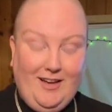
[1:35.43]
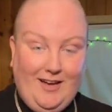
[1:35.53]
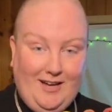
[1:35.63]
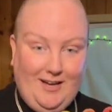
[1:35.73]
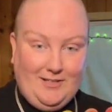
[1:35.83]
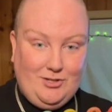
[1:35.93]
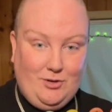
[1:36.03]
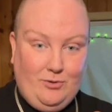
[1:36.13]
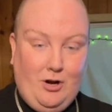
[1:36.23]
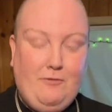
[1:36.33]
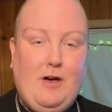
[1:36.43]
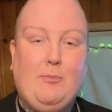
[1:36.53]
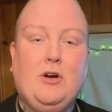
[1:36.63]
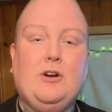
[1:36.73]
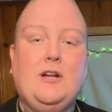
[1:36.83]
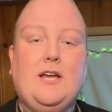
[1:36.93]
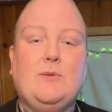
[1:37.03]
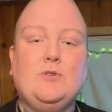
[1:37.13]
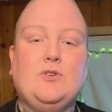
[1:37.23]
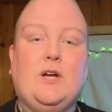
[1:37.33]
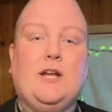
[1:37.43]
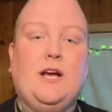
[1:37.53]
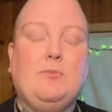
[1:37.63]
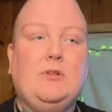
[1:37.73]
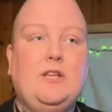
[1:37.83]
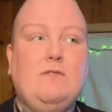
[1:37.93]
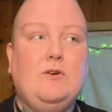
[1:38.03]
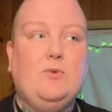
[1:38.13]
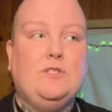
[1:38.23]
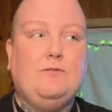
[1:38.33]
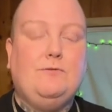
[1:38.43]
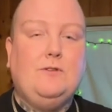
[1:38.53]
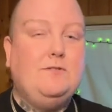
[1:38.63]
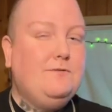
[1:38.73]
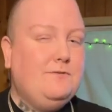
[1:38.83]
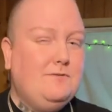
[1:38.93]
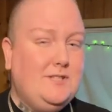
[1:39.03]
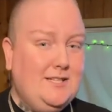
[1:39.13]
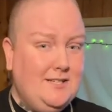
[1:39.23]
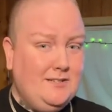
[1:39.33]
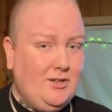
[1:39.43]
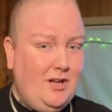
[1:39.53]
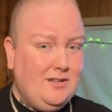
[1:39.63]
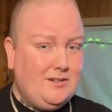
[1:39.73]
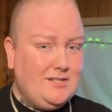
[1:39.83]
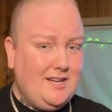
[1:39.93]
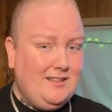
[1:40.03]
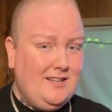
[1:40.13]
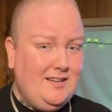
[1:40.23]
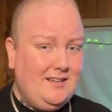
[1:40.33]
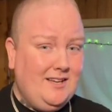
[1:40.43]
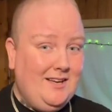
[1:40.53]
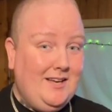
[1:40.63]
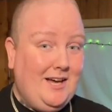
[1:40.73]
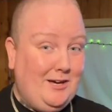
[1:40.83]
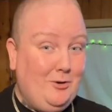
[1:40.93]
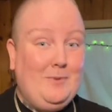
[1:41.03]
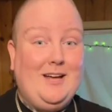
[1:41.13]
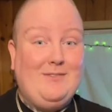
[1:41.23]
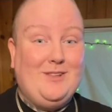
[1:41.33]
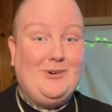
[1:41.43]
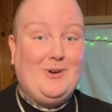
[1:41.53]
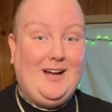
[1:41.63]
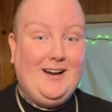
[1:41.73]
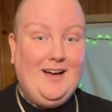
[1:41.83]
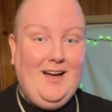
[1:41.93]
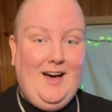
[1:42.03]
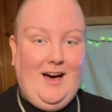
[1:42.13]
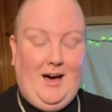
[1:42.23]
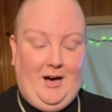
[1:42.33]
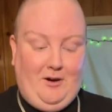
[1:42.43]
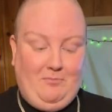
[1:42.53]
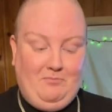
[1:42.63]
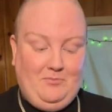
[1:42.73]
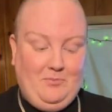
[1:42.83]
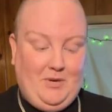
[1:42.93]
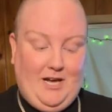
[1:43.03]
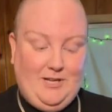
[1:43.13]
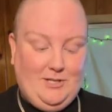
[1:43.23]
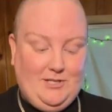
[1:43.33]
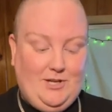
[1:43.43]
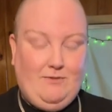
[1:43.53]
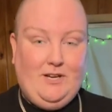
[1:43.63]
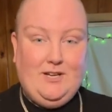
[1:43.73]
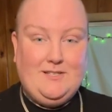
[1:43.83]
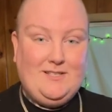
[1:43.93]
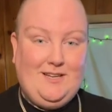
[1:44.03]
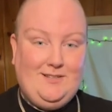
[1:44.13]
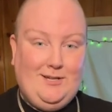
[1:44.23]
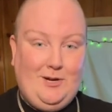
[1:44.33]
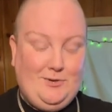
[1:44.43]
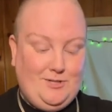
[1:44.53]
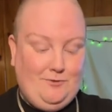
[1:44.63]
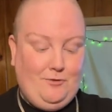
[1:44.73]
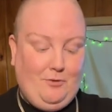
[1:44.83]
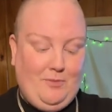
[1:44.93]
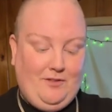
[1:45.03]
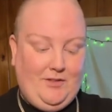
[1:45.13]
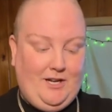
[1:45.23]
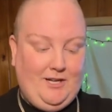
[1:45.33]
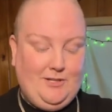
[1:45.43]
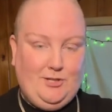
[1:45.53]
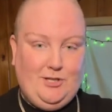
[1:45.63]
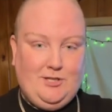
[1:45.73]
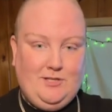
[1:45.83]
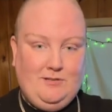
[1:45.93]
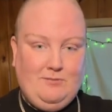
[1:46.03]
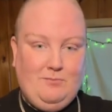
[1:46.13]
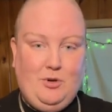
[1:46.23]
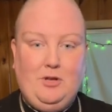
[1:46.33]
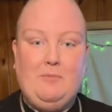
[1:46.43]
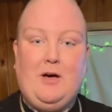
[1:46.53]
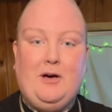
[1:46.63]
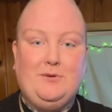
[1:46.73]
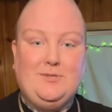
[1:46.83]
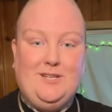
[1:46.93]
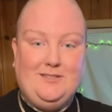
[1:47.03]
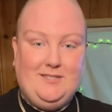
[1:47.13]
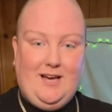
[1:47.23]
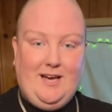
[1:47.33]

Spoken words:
I had to show it off. I bought it on Amazon and I believe it was $15, I think. I hope I have that right. But I just love it cause it, you know, it's the full month and I can just pull them out and,